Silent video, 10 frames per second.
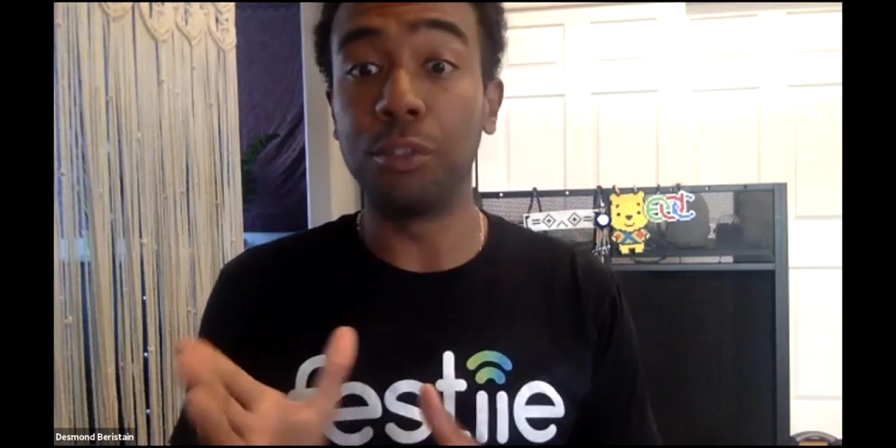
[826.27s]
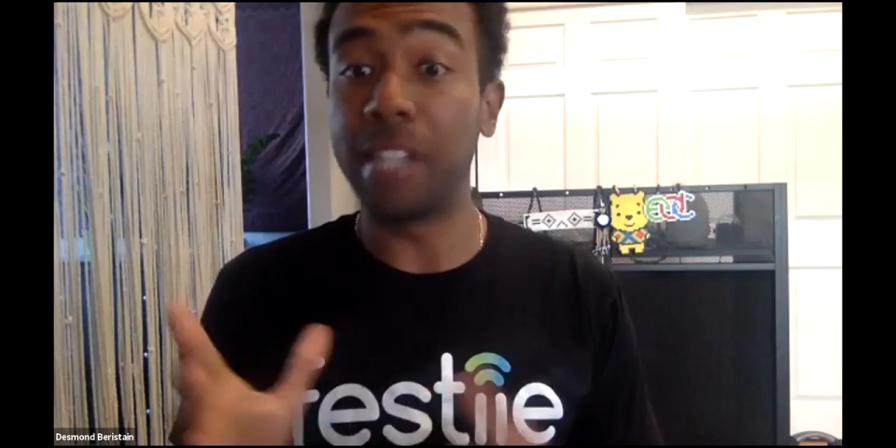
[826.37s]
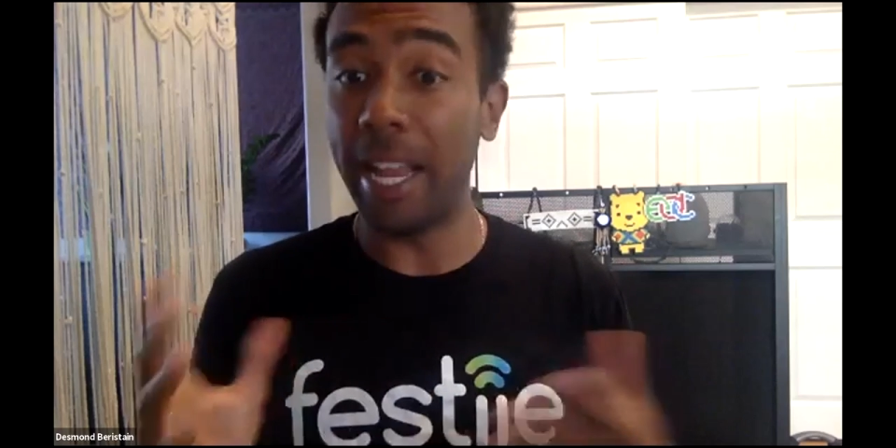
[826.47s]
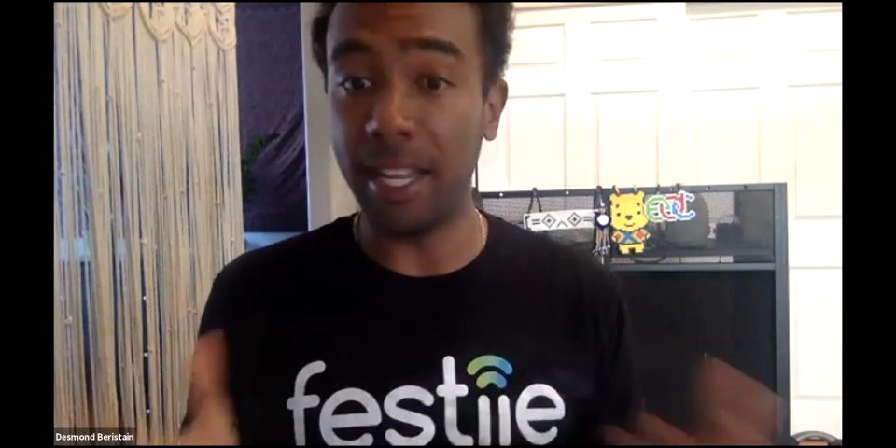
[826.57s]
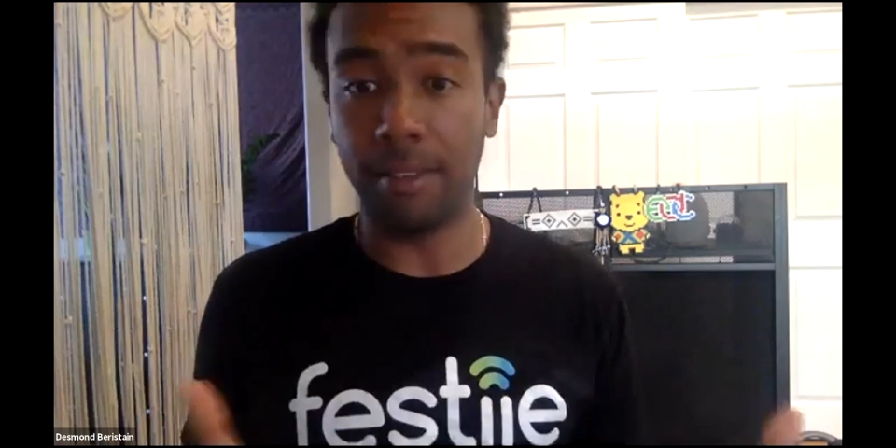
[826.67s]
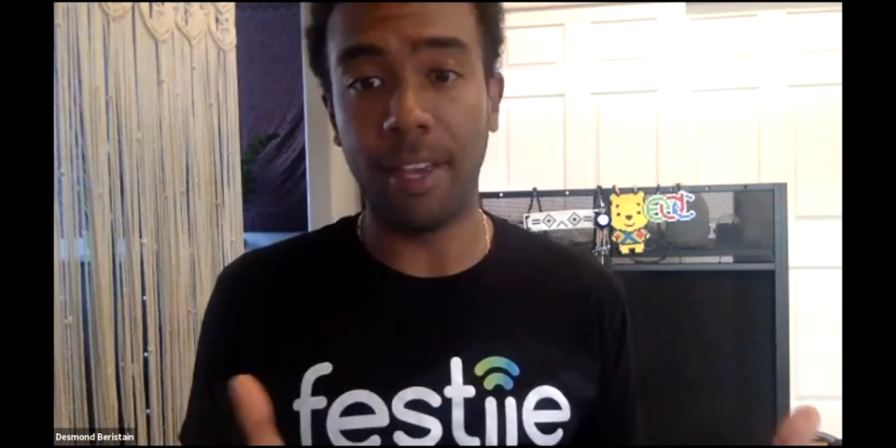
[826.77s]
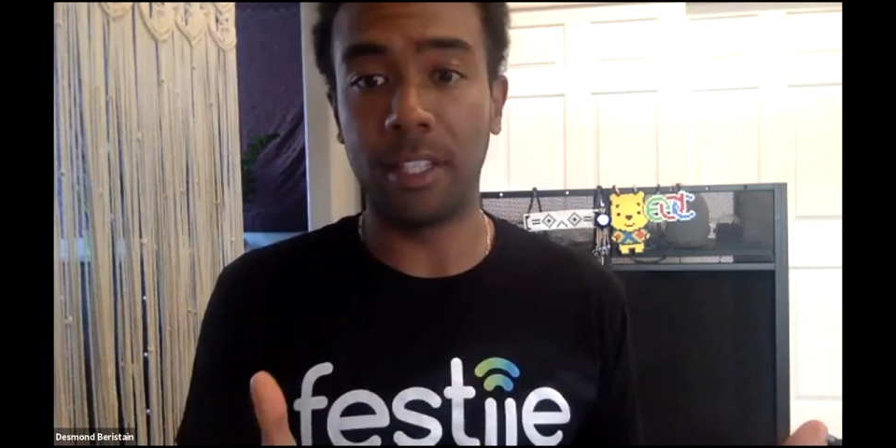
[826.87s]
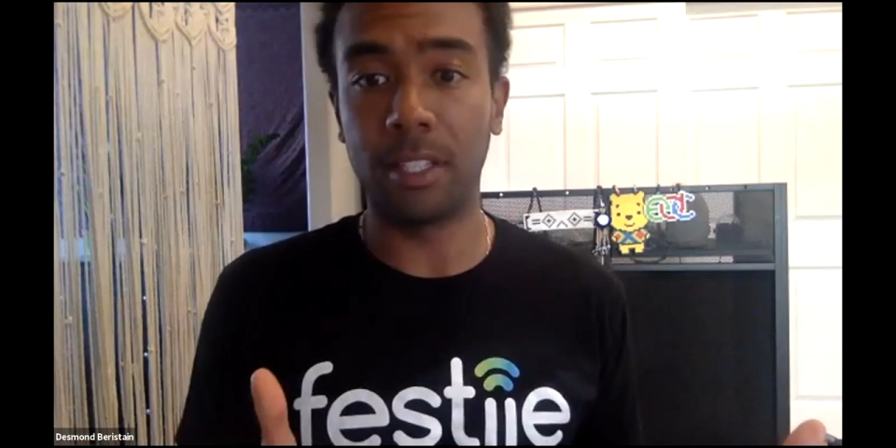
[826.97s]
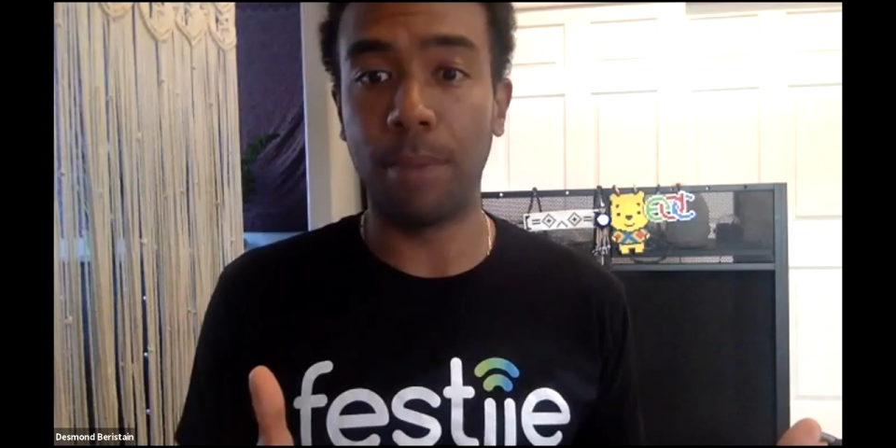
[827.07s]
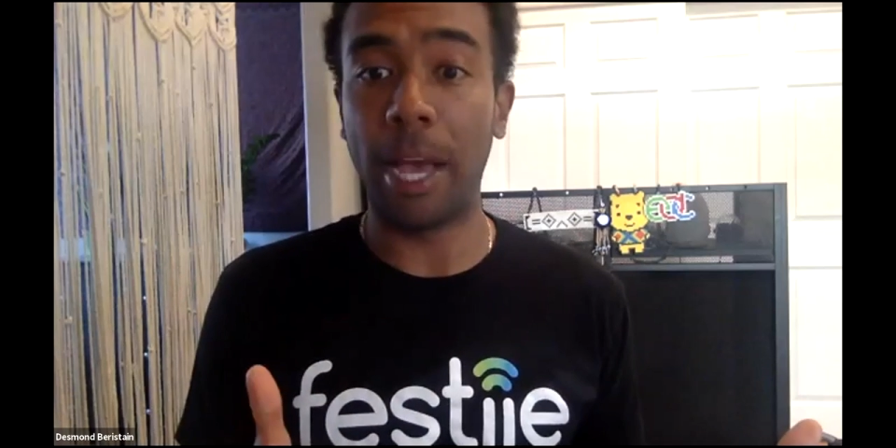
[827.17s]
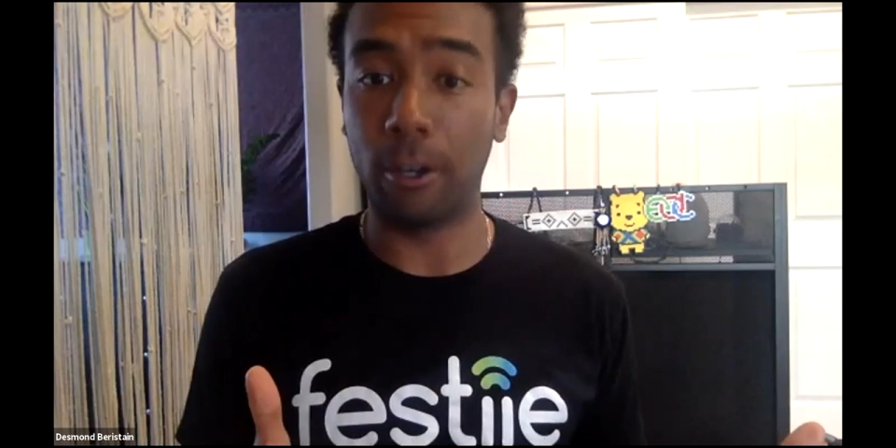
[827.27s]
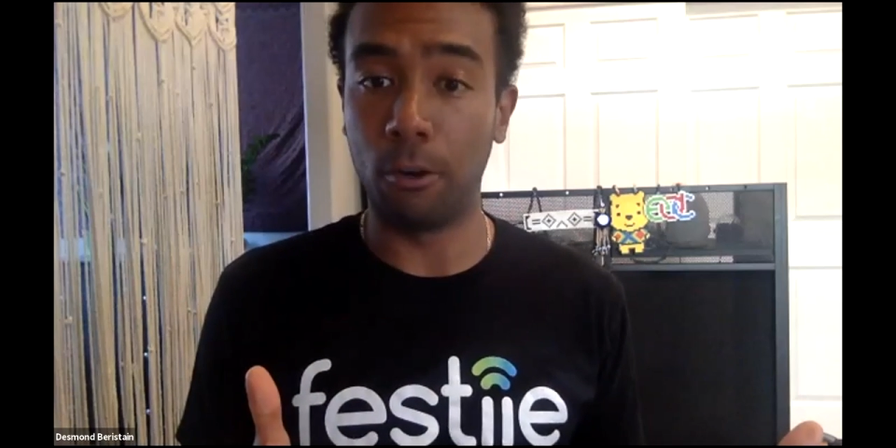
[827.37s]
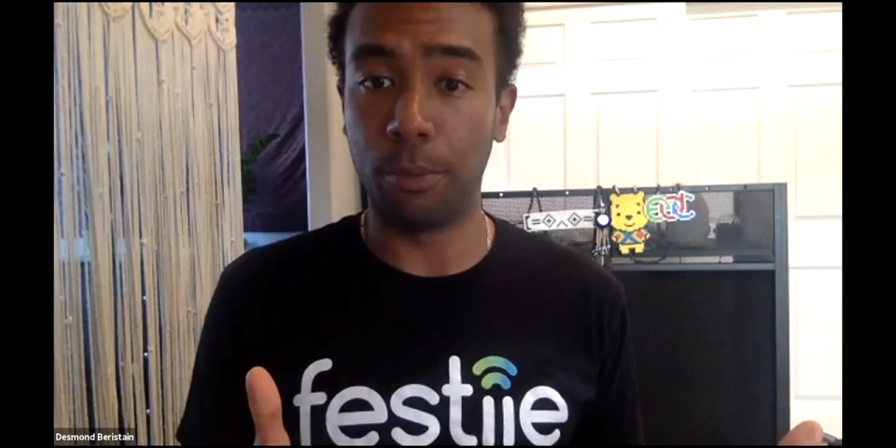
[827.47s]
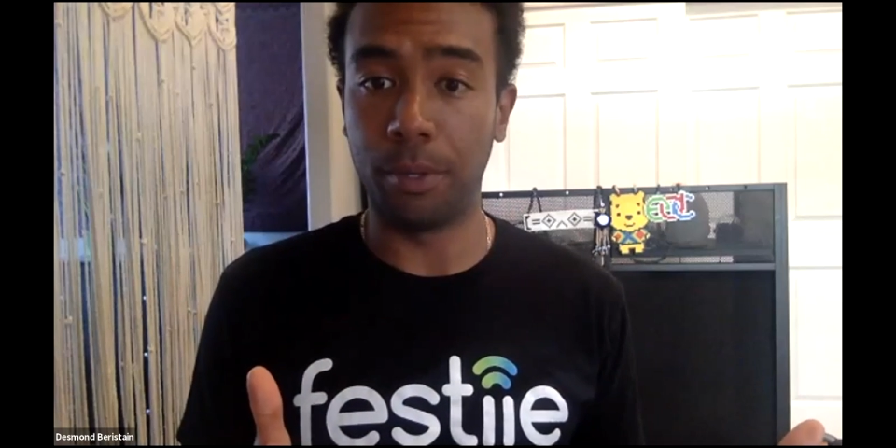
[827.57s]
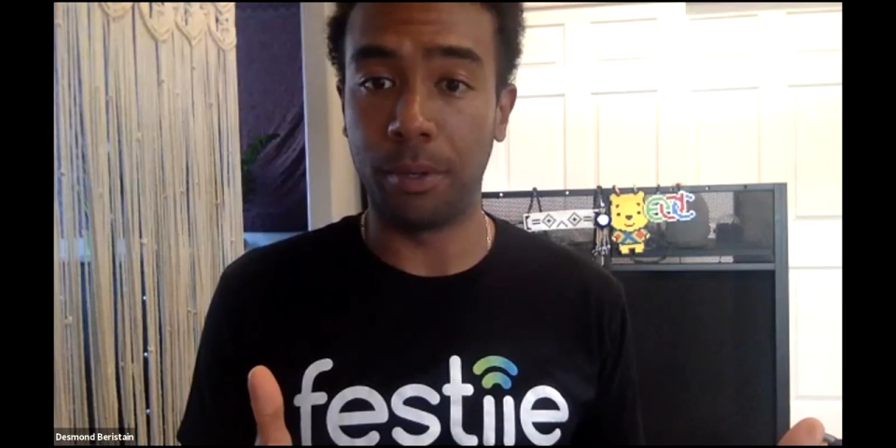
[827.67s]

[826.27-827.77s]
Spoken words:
get events back open.